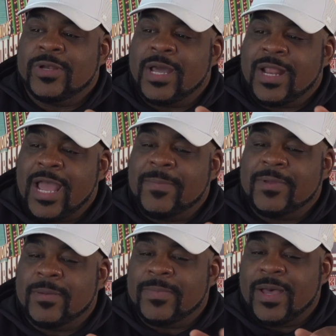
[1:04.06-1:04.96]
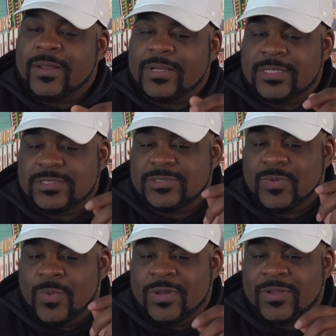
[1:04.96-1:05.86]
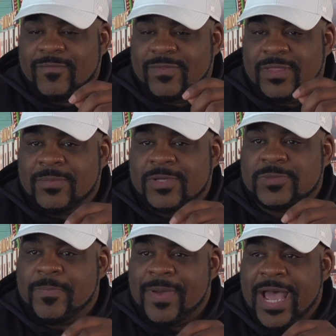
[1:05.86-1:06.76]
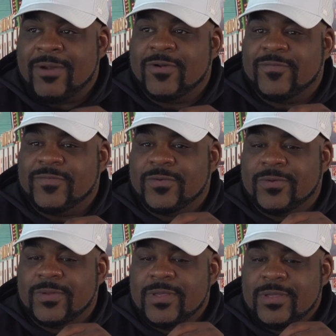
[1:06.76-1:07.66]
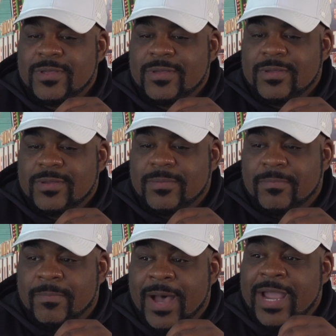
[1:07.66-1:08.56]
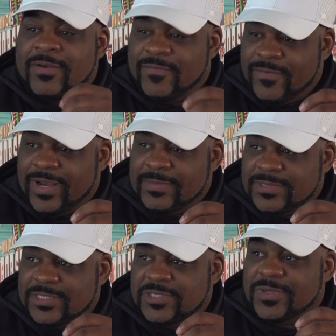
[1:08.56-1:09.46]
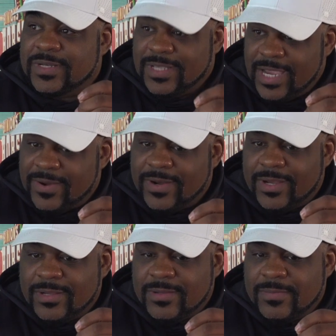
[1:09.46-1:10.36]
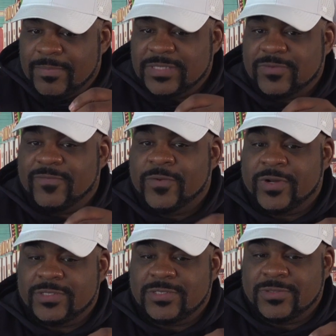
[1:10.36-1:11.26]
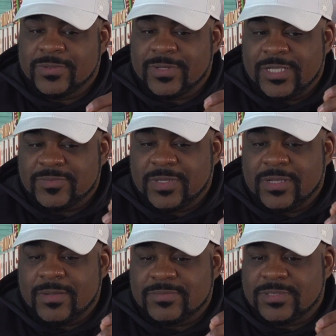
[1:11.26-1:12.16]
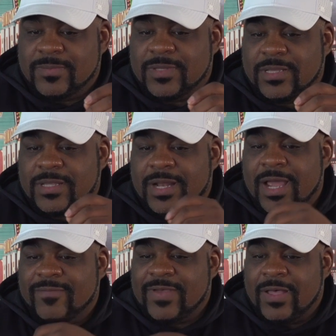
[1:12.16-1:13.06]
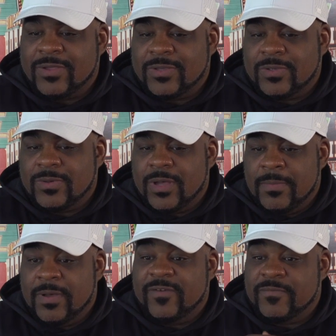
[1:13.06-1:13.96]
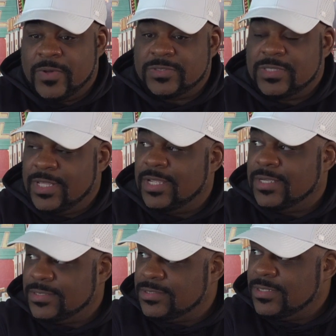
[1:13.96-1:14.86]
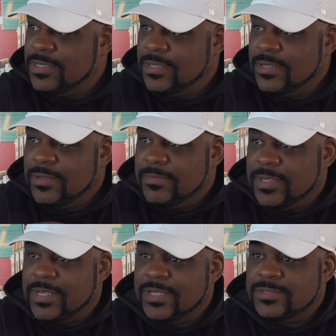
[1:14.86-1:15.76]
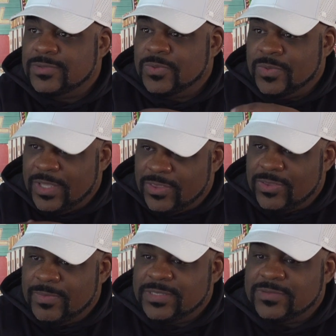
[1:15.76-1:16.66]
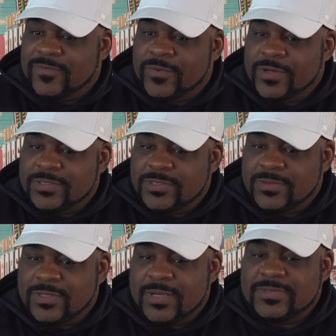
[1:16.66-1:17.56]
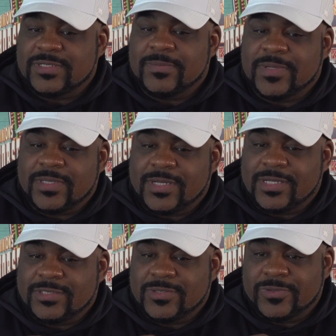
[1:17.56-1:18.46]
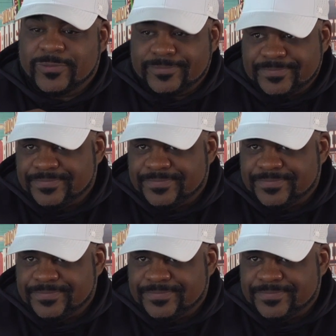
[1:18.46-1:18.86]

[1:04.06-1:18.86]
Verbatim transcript: you're not happy about is one of the most powerful mind frames that you can carry. Mental fortitude has become something that I value above most things, because with mental fortitude comes the ability to